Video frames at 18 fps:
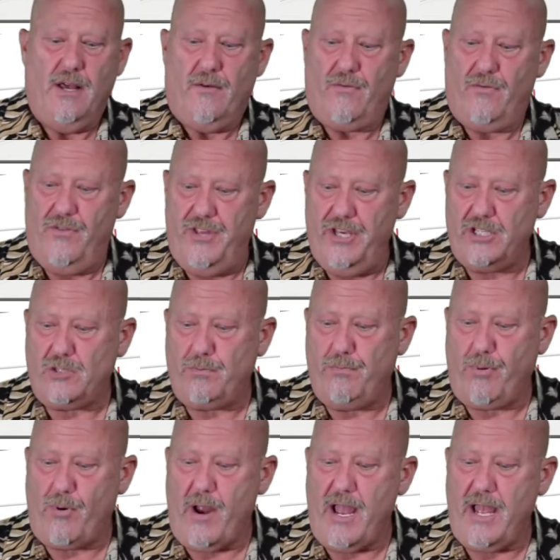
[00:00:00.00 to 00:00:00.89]
This
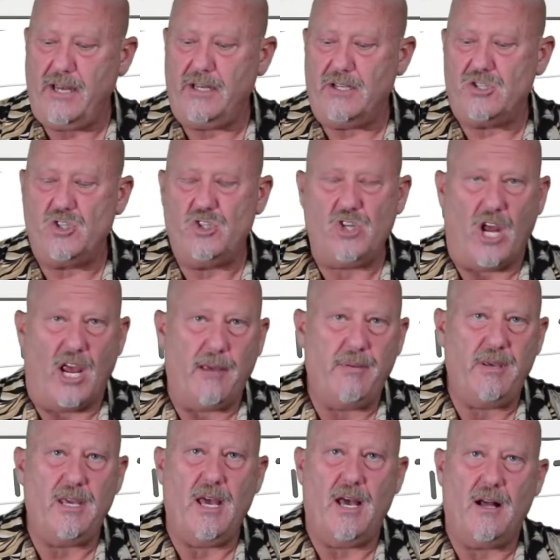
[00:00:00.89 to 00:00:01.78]
brand is
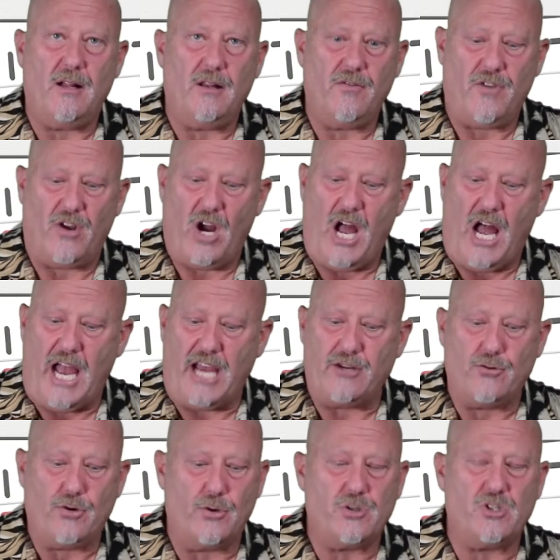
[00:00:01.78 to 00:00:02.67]
JBL. They're
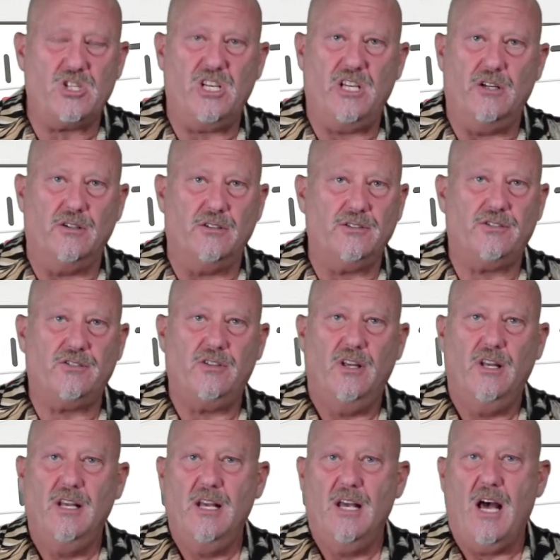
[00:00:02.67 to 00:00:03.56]
Hydro Seals.
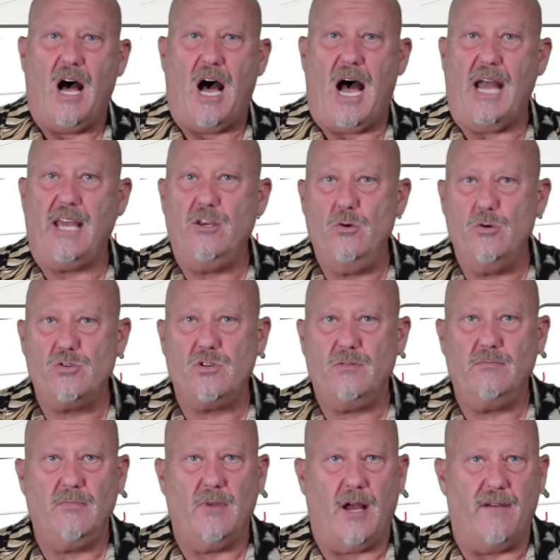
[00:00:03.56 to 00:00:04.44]
I use
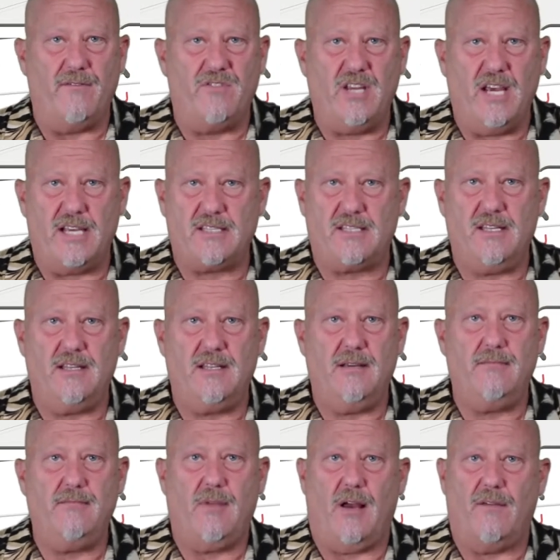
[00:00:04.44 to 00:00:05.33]
them. I've tested
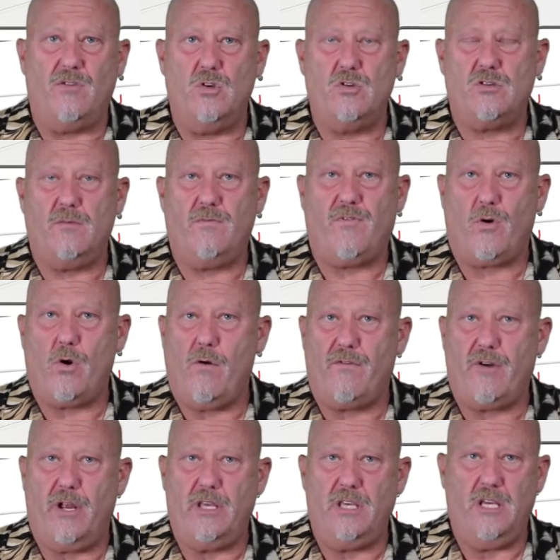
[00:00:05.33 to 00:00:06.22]
them. I've used them for
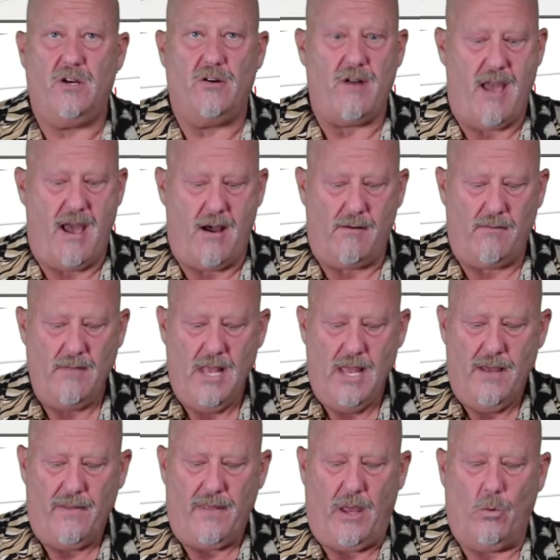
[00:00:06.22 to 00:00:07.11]
over a year now.
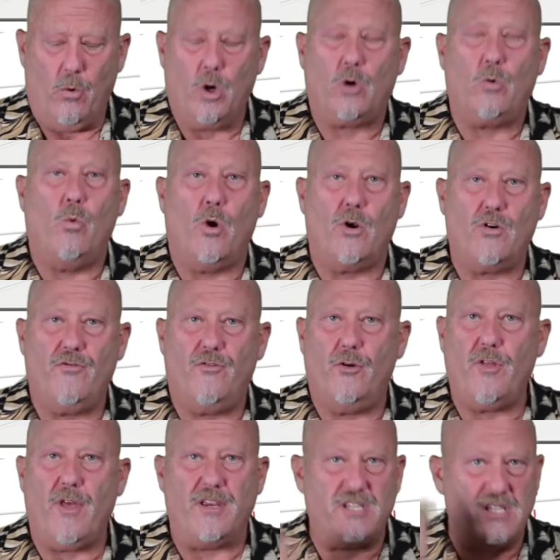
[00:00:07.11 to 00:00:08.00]
They work
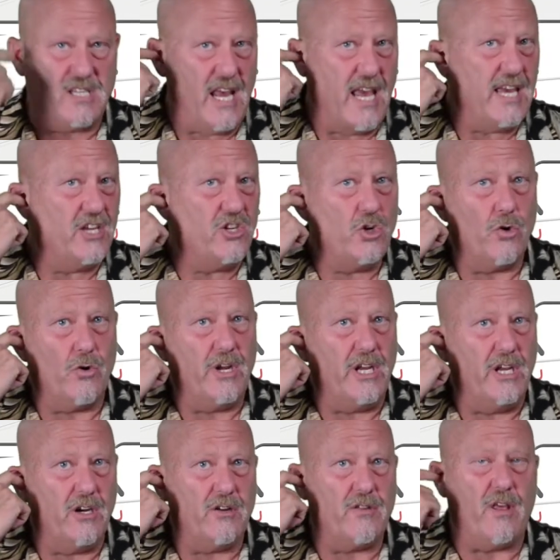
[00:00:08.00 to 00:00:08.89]
wonderful. They stay in your
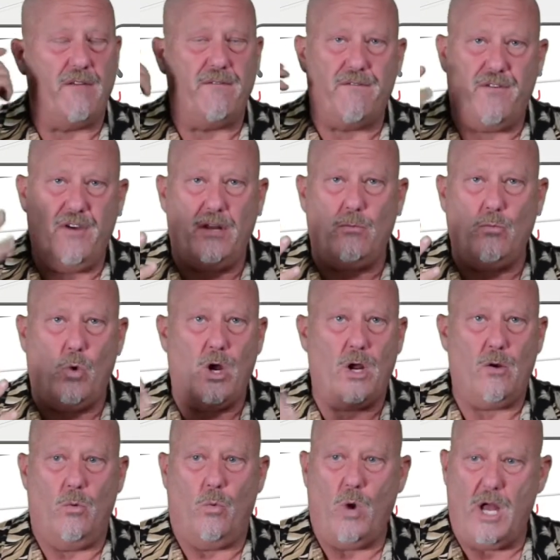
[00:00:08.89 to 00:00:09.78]
ear. They fit
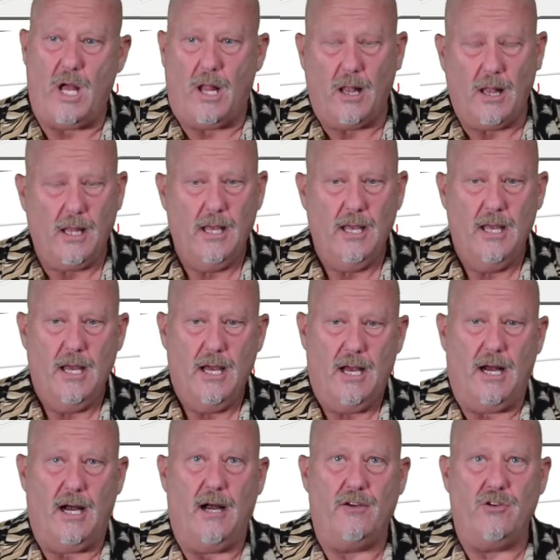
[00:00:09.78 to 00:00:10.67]
well.
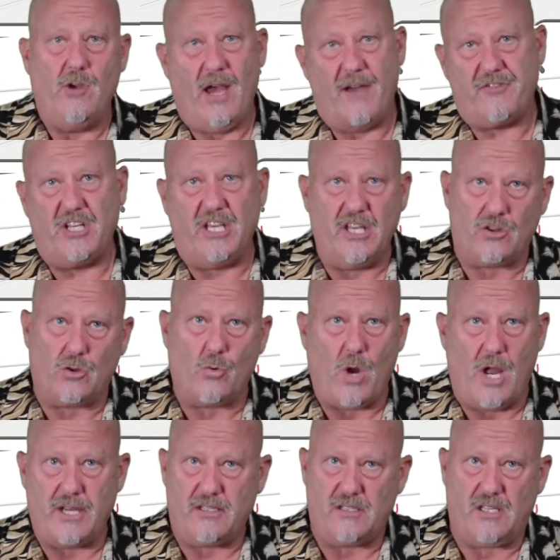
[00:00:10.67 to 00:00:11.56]
You have to get the
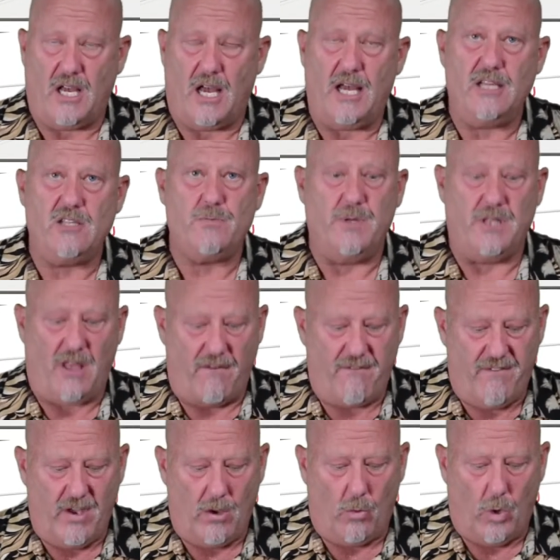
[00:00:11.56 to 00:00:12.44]
right size, but they
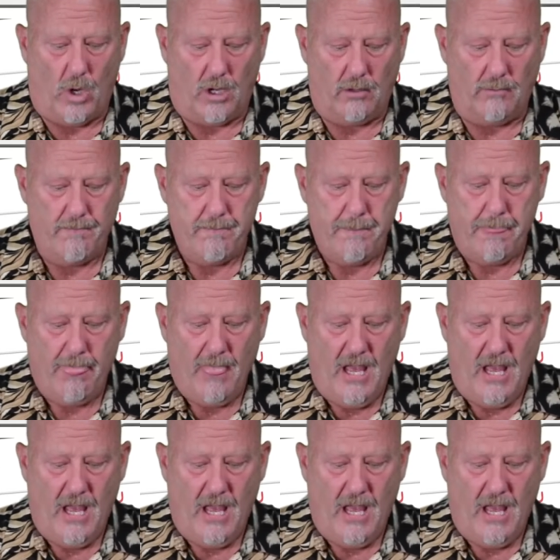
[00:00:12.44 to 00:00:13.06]
fit well.